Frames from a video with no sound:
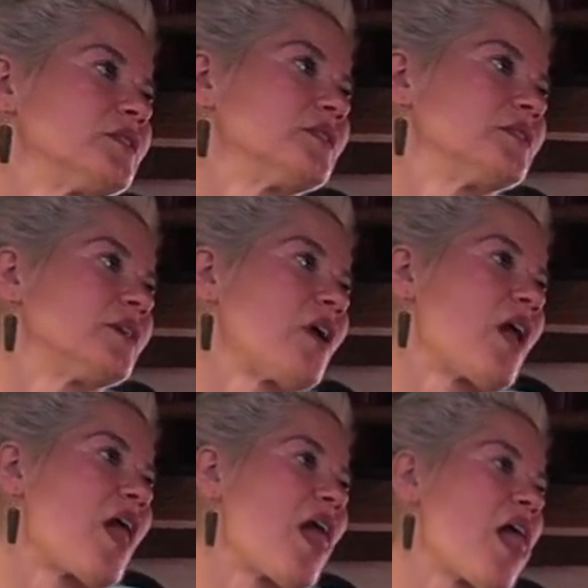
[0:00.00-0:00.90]

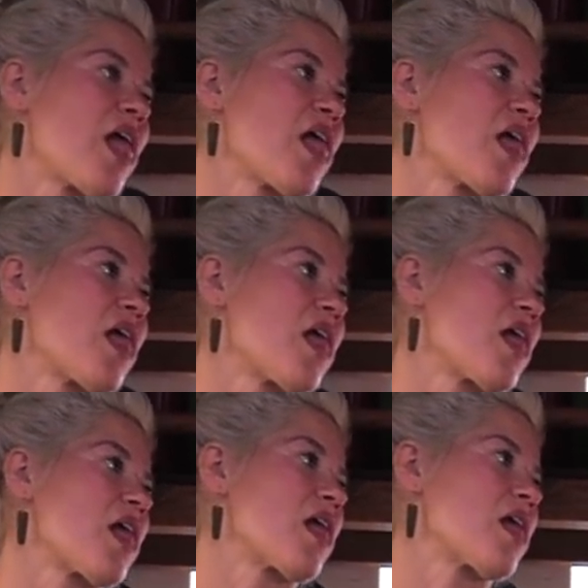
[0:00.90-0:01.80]

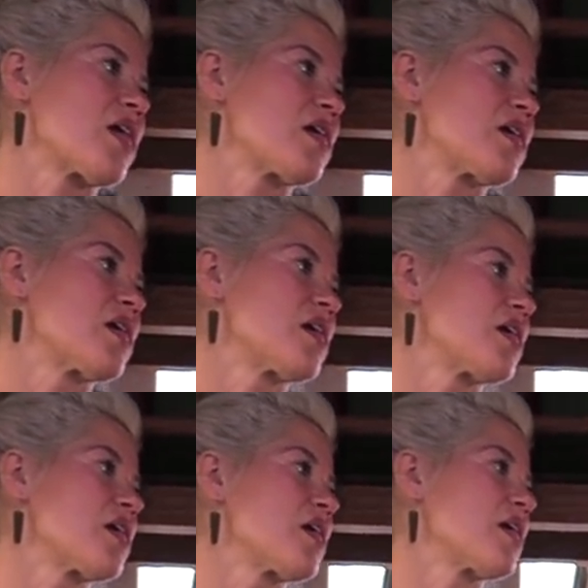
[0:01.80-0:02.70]
[no speech]